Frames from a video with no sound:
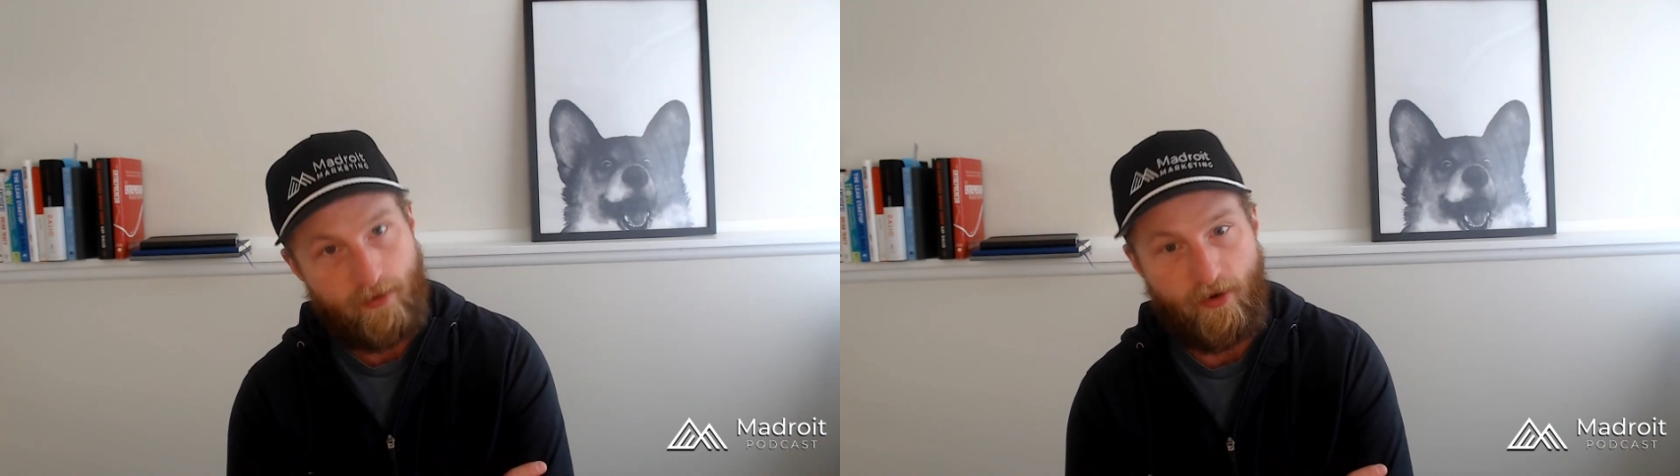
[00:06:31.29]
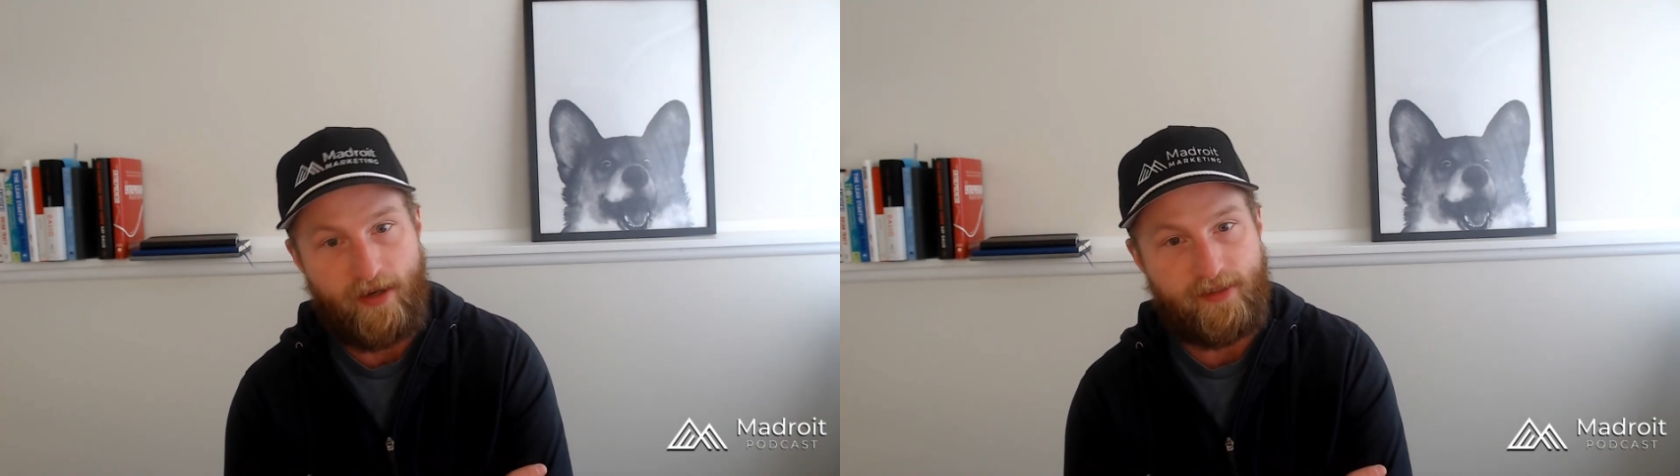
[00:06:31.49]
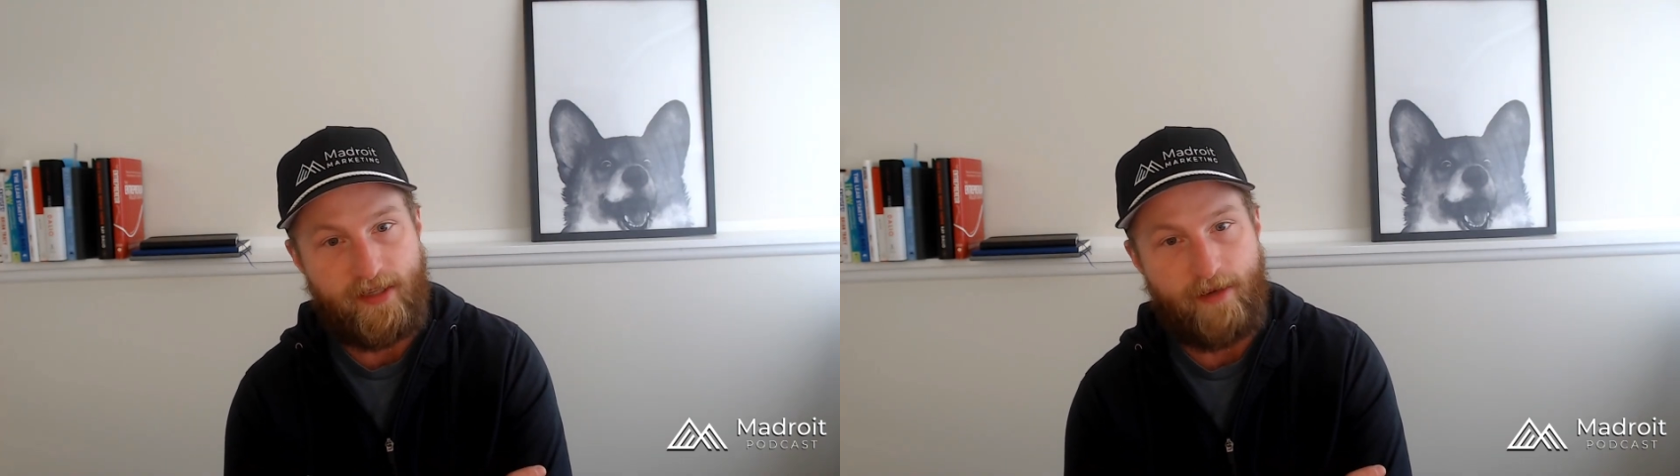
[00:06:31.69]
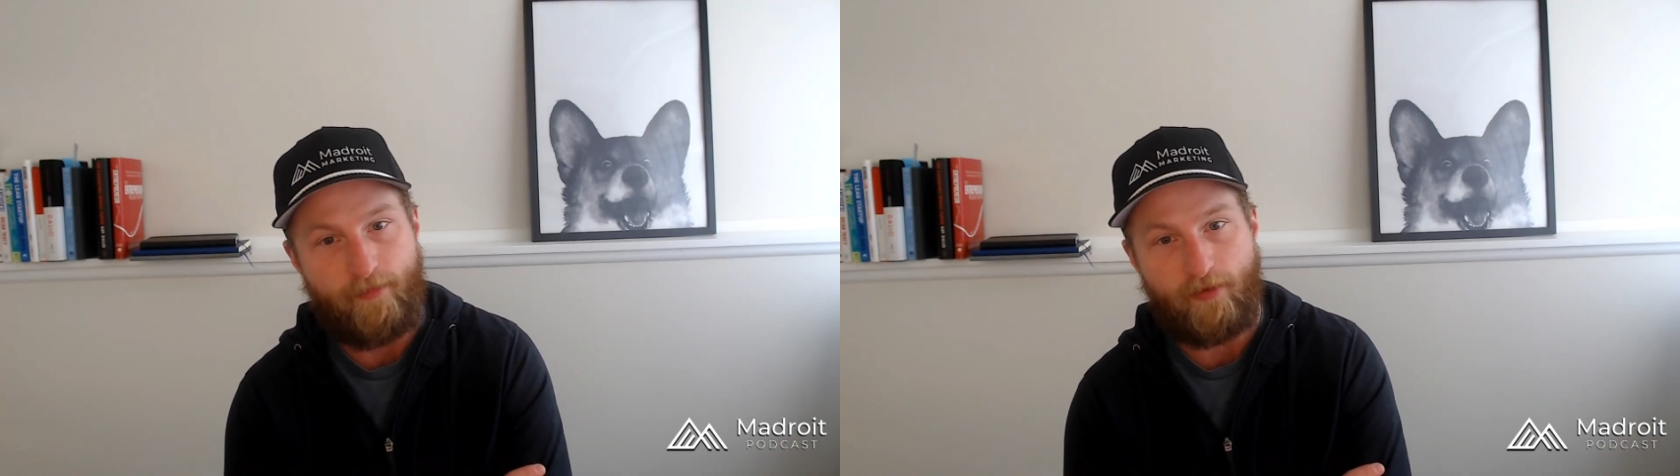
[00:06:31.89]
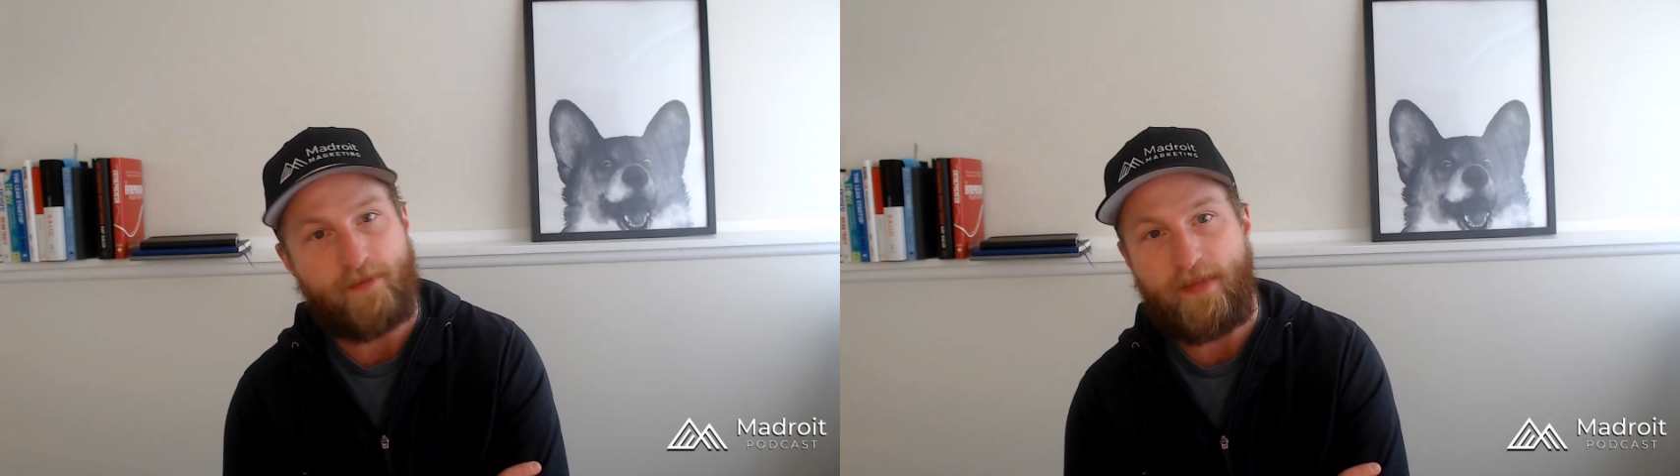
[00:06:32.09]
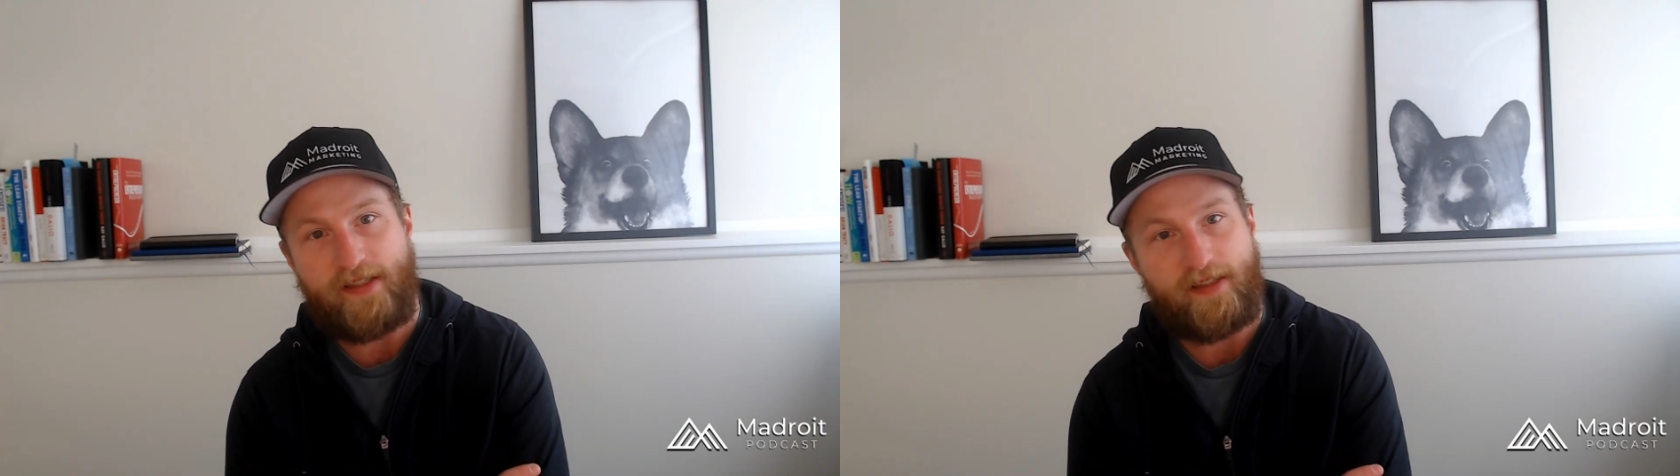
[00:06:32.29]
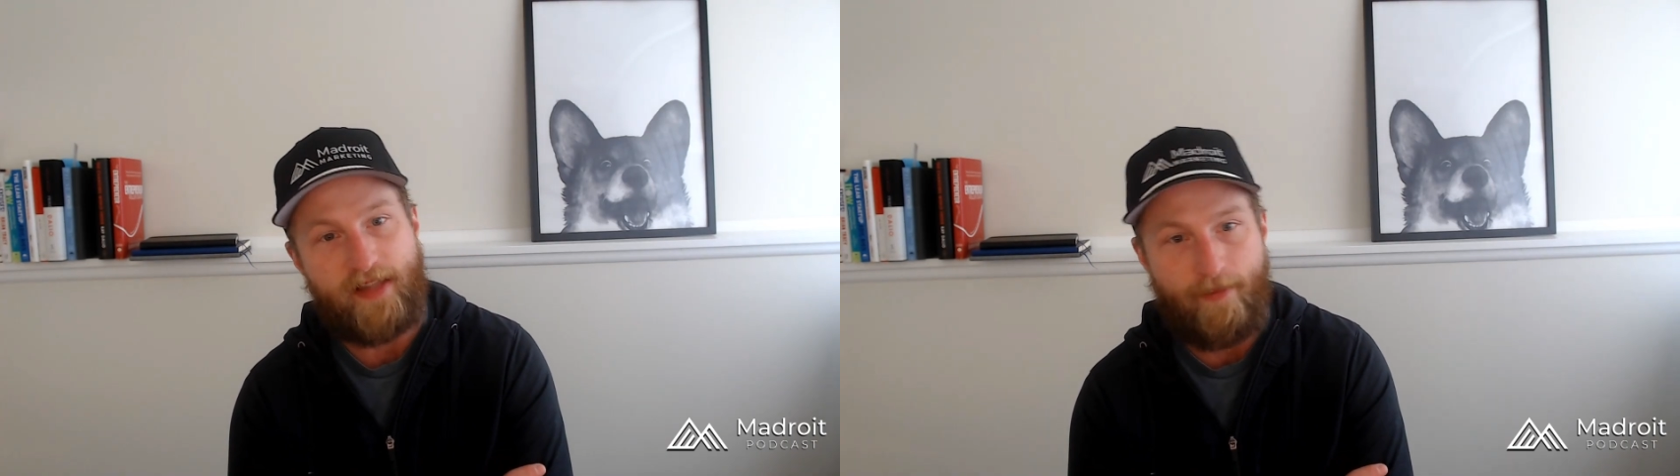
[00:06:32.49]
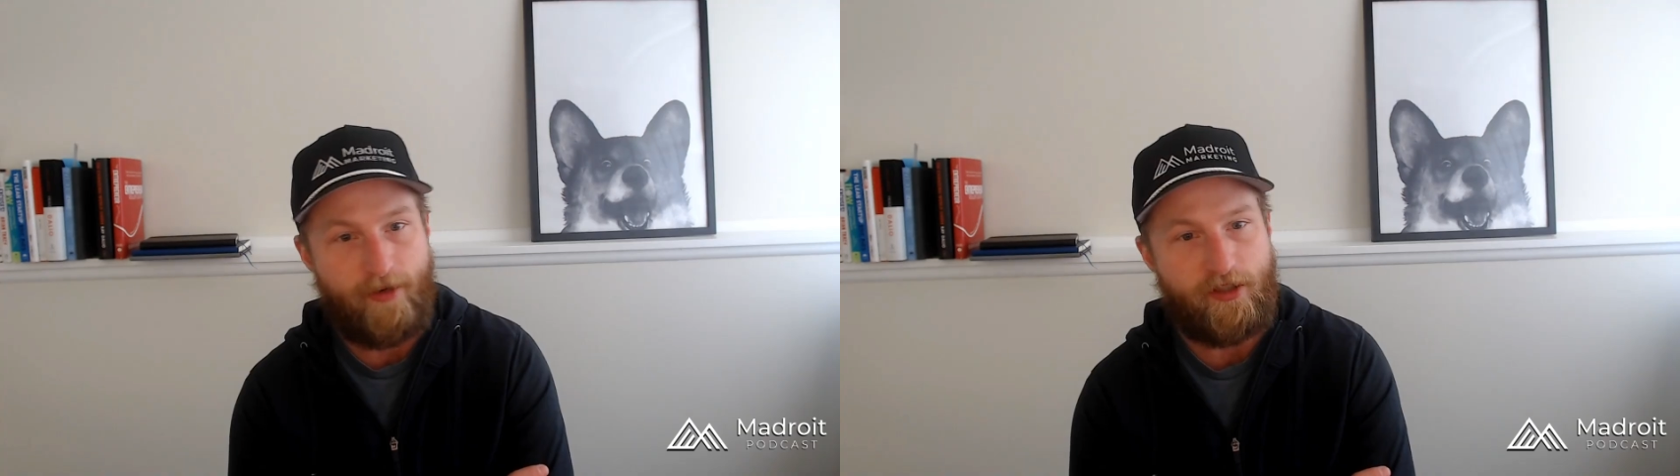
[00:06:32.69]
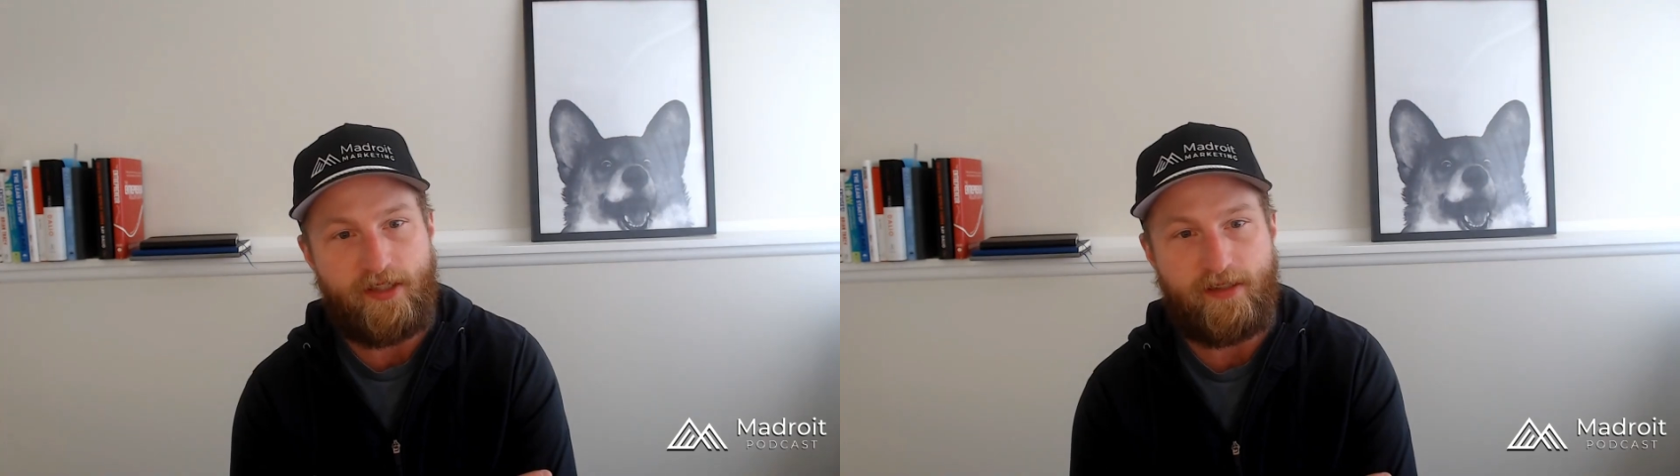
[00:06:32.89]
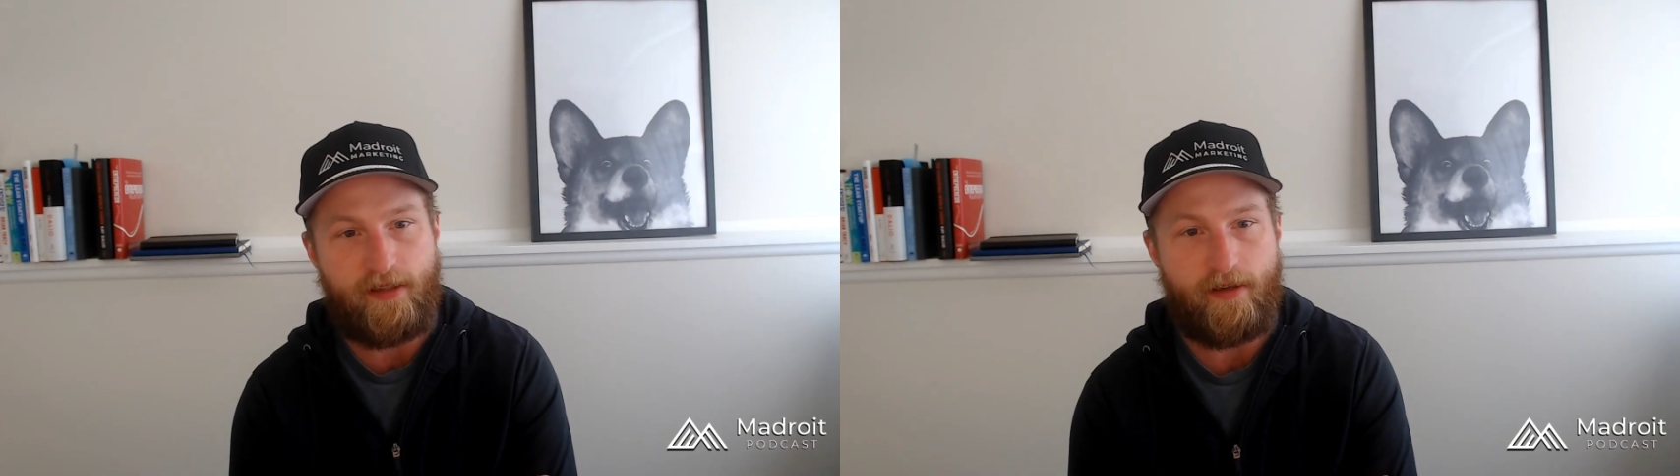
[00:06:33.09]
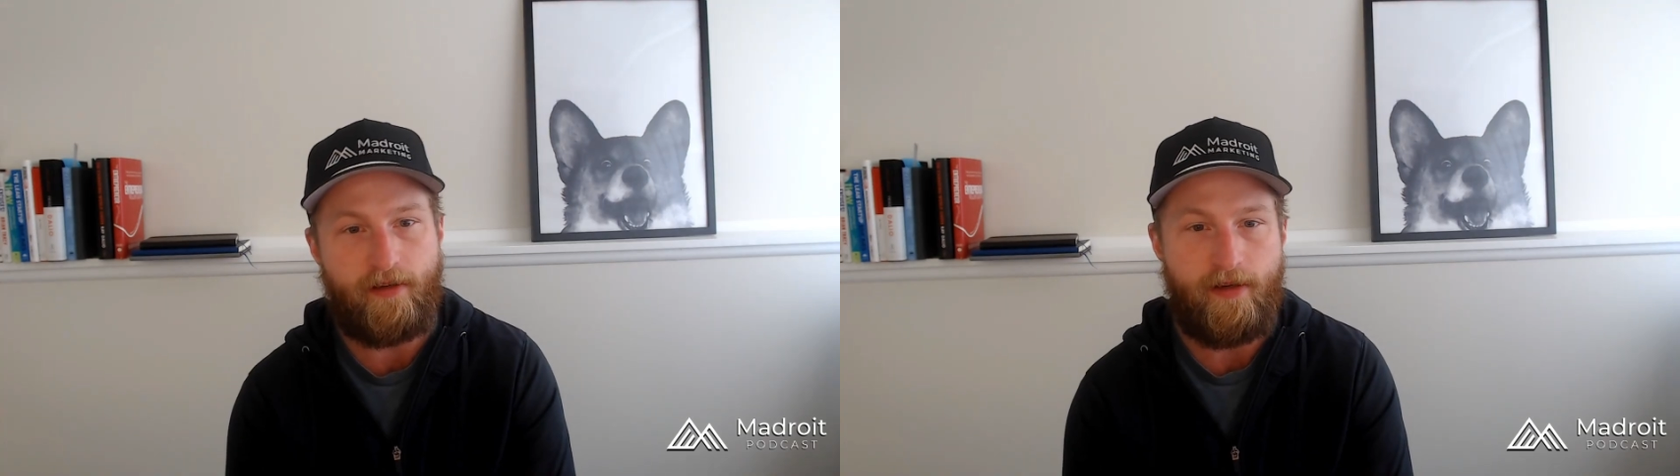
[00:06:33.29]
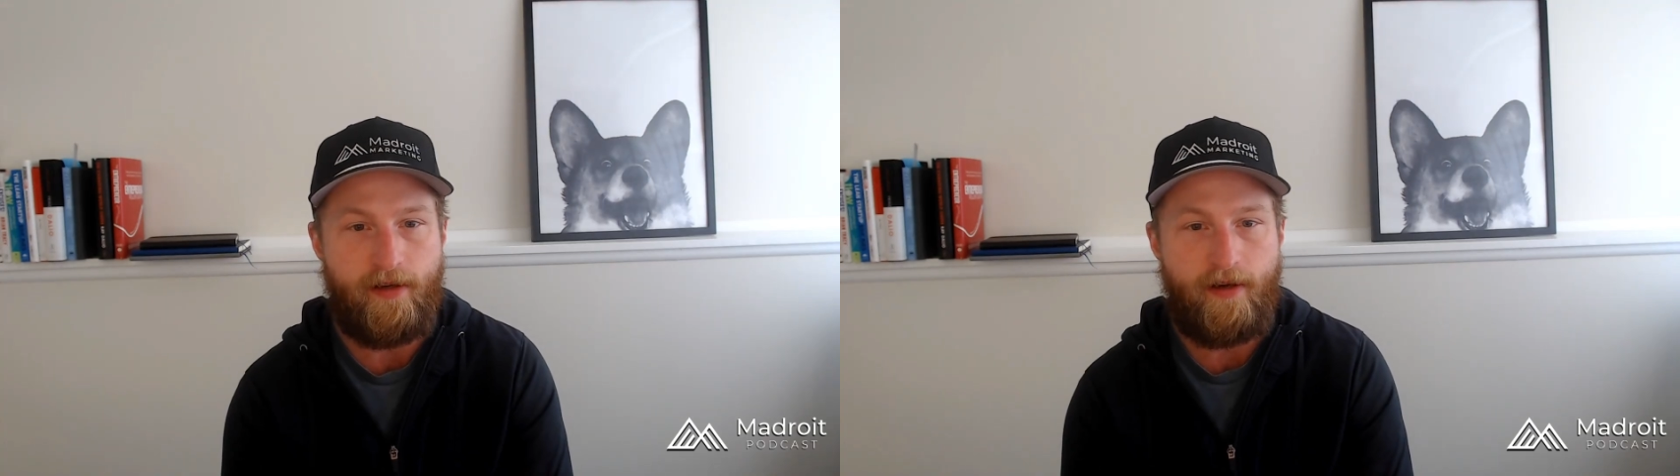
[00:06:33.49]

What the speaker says: Great example. Just makes it that much easier.